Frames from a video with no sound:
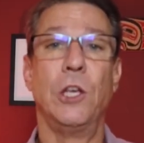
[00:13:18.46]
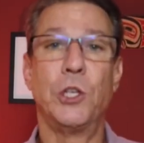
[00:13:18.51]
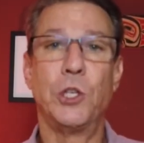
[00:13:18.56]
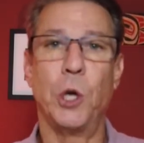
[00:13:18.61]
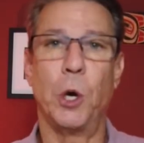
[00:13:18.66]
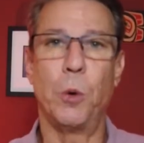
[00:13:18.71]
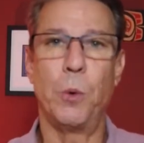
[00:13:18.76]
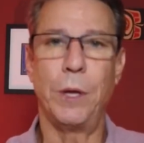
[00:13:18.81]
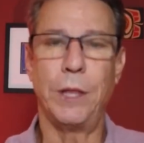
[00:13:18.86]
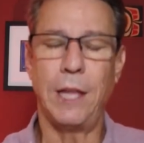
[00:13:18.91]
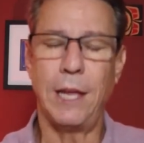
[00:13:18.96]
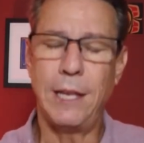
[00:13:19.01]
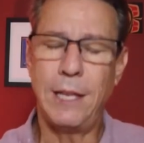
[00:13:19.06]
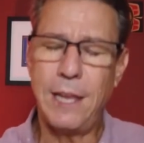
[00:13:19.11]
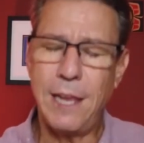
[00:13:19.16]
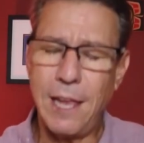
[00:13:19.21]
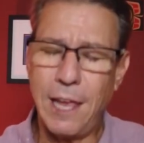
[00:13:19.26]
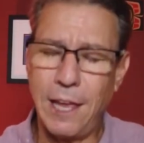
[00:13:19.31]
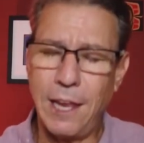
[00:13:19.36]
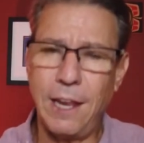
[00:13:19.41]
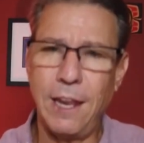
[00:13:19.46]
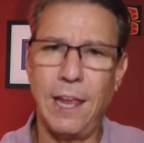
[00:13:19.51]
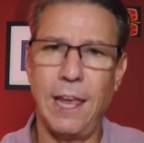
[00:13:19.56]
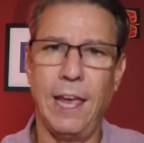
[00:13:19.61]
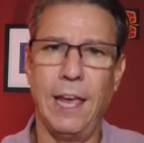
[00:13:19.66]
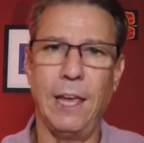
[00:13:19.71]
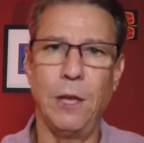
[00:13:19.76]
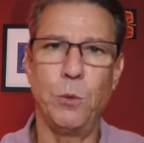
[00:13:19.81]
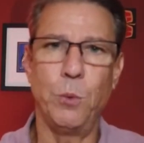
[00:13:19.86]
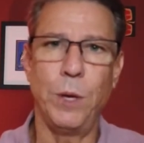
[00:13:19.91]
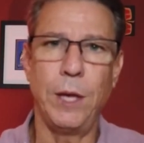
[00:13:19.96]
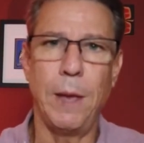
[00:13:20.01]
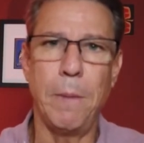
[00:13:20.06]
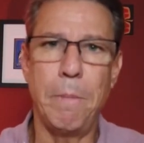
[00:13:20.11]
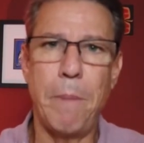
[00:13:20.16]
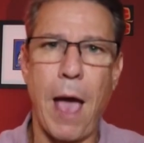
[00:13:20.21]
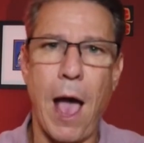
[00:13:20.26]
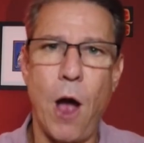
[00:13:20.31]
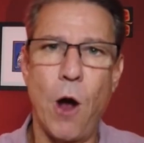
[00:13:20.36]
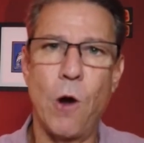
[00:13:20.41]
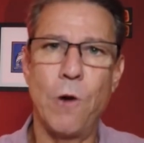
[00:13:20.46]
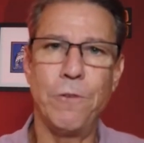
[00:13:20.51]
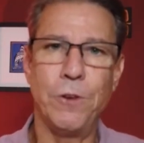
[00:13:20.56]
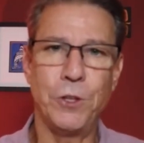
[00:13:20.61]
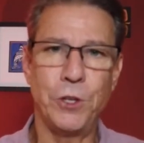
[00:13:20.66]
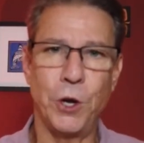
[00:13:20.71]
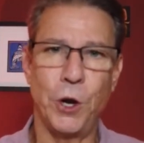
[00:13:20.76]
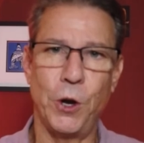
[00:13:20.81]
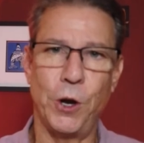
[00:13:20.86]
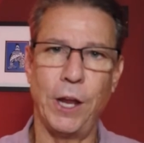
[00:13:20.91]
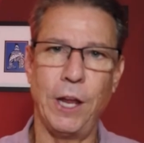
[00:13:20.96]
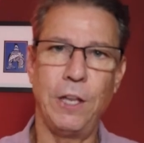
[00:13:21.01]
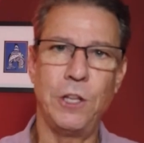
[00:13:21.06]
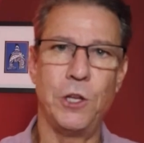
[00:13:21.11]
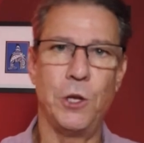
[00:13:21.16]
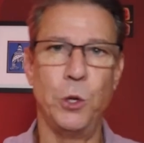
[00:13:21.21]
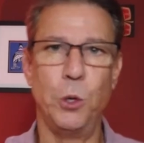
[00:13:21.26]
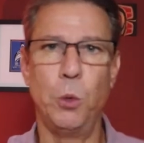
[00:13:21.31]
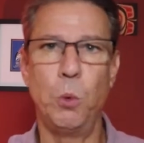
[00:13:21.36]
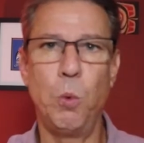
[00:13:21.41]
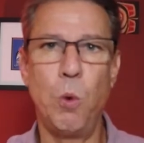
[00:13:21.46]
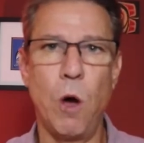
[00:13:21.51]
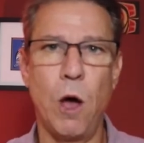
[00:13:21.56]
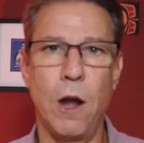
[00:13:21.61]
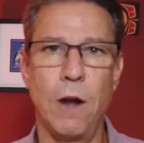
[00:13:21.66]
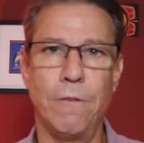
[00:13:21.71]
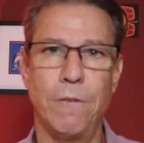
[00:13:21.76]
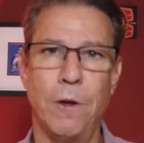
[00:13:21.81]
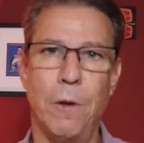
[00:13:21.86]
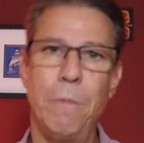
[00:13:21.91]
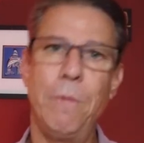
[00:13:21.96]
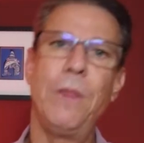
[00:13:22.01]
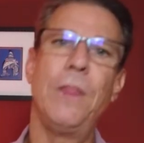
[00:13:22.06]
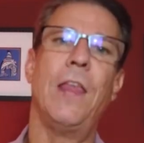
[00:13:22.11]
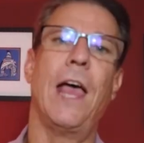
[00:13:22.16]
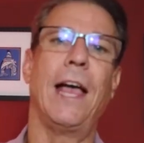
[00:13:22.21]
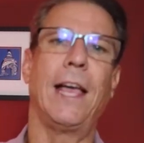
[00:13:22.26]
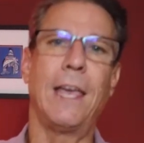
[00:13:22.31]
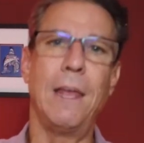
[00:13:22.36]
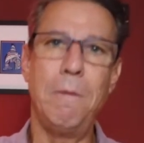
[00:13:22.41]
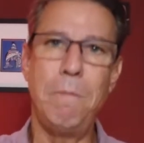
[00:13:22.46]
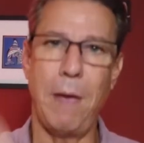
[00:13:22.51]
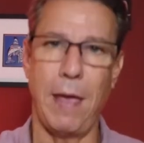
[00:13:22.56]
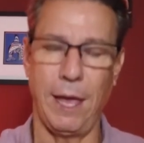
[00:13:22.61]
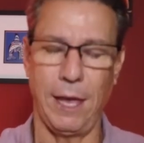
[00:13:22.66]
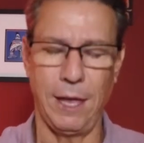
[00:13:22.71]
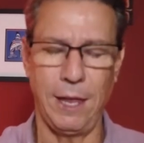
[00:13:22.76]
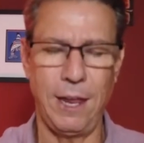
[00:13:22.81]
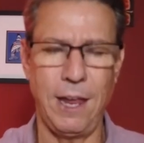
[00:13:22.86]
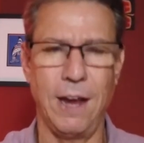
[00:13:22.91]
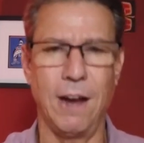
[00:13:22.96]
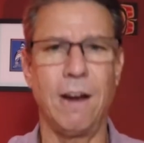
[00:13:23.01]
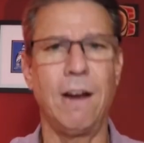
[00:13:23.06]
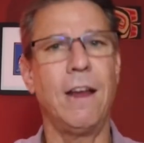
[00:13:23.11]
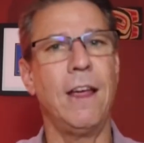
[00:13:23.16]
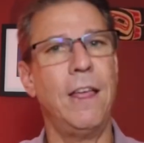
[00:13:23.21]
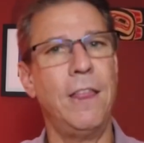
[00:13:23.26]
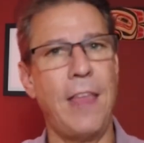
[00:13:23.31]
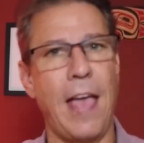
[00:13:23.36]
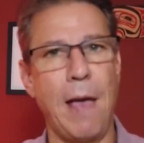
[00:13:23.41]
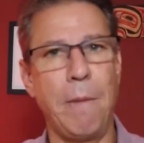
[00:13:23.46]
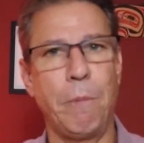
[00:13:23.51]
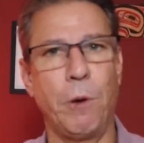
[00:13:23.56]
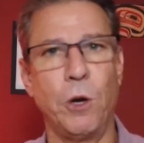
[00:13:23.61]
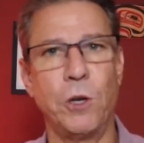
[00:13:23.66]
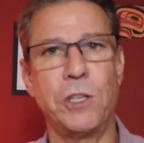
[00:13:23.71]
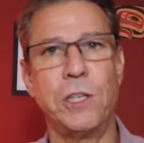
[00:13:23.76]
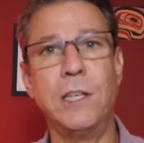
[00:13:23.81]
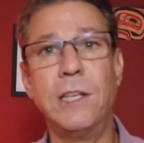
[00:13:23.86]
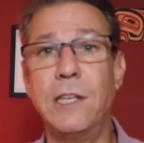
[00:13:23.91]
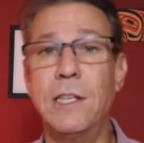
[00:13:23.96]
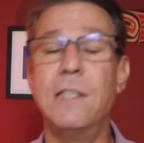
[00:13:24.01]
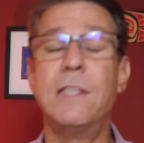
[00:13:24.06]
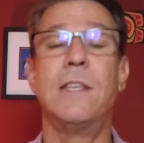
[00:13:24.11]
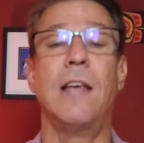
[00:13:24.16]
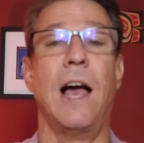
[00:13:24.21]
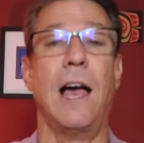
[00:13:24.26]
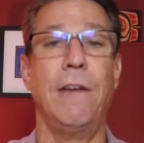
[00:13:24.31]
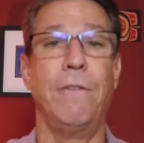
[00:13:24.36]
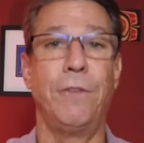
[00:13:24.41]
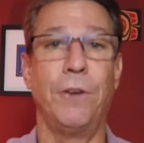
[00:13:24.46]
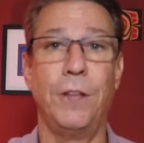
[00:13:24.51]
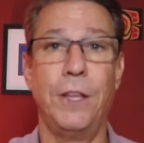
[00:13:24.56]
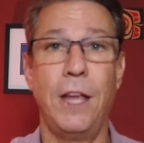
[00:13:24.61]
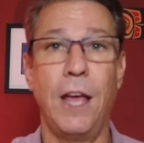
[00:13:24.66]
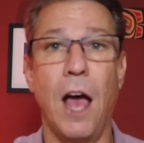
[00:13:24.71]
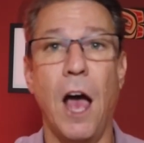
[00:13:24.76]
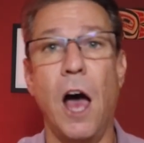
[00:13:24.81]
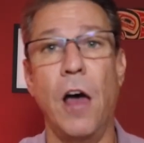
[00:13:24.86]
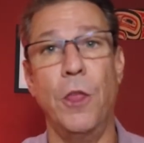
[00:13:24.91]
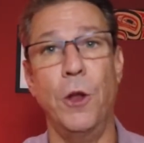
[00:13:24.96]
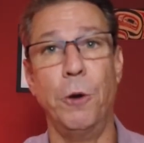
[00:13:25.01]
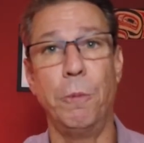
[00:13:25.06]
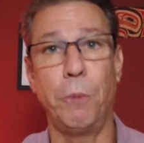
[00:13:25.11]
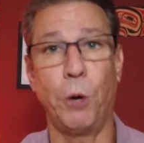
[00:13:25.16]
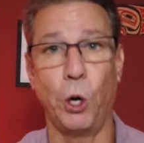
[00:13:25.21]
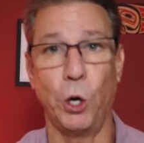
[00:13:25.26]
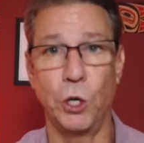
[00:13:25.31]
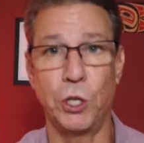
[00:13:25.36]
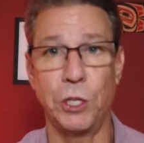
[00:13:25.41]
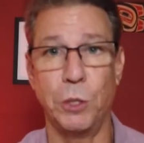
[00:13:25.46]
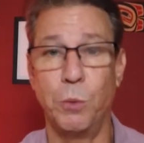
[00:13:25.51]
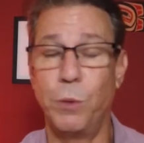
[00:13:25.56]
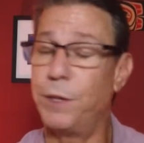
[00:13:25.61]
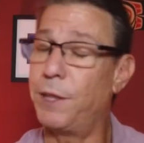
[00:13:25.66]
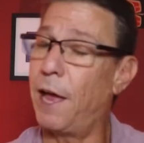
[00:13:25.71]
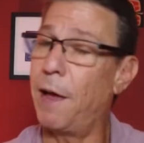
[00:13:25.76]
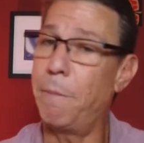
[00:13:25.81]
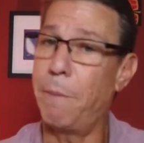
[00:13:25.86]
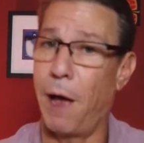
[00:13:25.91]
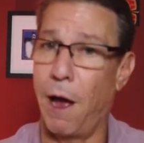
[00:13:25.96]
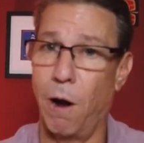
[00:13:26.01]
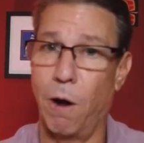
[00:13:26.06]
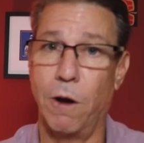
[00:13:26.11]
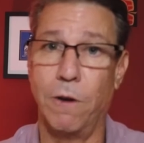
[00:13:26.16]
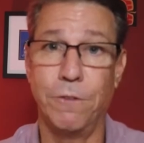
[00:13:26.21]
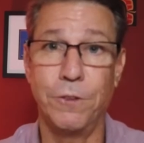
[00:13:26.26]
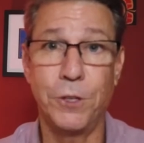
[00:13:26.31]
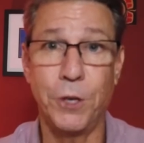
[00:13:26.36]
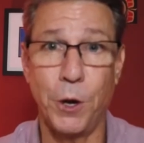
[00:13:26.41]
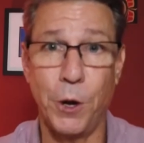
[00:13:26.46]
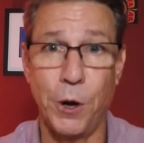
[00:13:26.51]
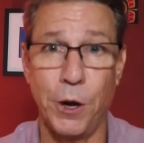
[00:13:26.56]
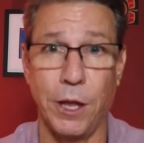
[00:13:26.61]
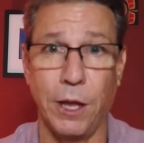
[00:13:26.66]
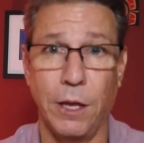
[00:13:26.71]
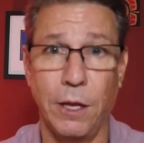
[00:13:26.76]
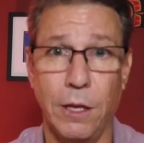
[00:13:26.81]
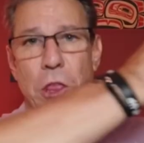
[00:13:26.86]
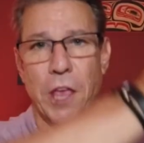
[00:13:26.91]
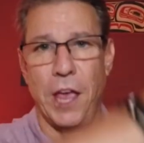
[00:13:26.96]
So what they did is we get power of attorney to one of them that can make it here, and that person can sign for the other person with that power of attorney.